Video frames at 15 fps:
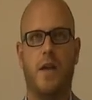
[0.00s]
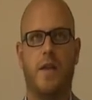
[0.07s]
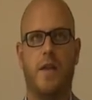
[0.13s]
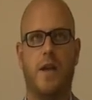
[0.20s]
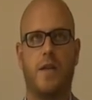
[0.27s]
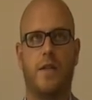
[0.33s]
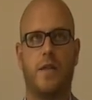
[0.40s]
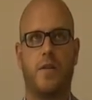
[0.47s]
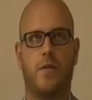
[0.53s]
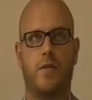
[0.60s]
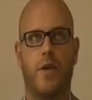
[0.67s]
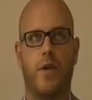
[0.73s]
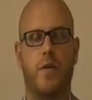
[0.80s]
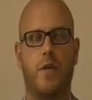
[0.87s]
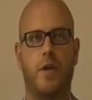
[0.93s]
that,
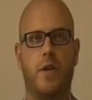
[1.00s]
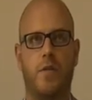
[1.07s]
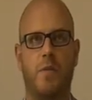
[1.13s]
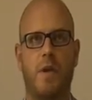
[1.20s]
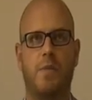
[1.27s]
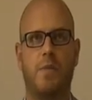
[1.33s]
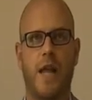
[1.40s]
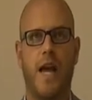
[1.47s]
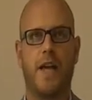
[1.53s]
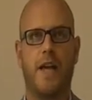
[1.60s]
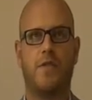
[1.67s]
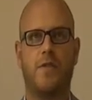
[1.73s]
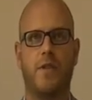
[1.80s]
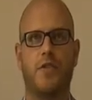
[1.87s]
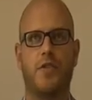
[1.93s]
although a lot of people
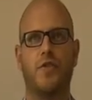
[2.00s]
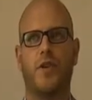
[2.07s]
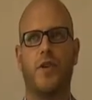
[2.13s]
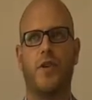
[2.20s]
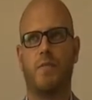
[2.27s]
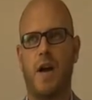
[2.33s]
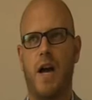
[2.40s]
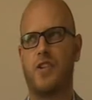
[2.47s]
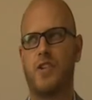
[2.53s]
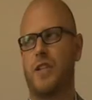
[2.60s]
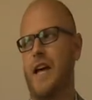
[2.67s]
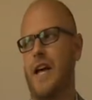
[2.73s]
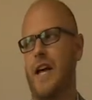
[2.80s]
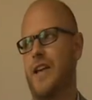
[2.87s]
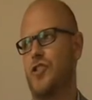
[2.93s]
argue that doing martial
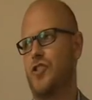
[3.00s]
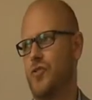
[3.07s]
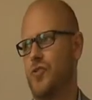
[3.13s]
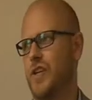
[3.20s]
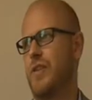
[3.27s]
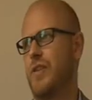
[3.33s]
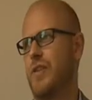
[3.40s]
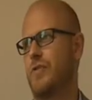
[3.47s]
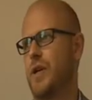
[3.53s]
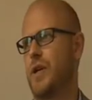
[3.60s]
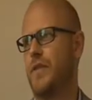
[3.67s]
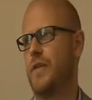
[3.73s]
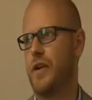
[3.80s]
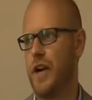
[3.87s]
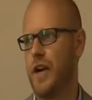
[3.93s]
arts should get rid
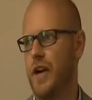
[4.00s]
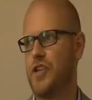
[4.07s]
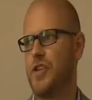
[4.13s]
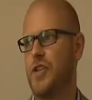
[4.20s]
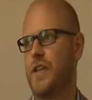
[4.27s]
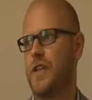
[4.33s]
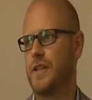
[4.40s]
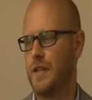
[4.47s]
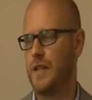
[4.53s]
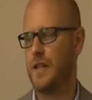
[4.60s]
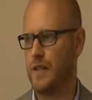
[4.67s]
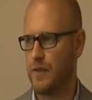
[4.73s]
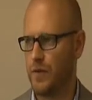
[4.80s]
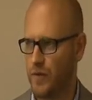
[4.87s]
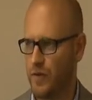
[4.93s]
of aggression, it's a
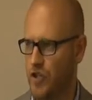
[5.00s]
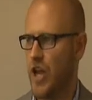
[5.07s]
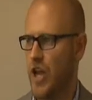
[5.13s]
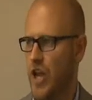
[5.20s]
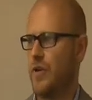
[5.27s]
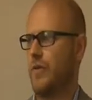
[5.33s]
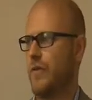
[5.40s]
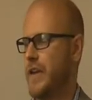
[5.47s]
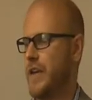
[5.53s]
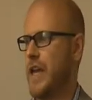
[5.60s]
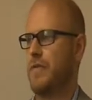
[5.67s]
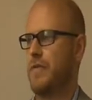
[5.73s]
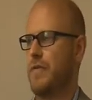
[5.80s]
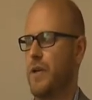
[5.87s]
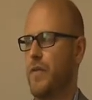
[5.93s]
sort of channel for
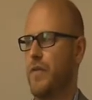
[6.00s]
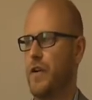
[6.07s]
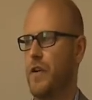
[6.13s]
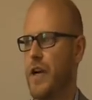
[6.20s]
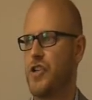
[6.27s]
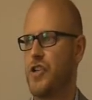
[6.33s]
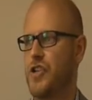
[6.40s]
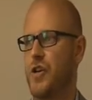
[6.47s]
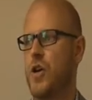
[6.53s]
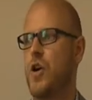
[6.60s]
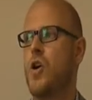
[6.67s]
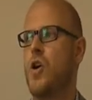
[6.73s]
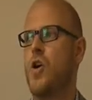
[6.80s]
getting rid of aggression,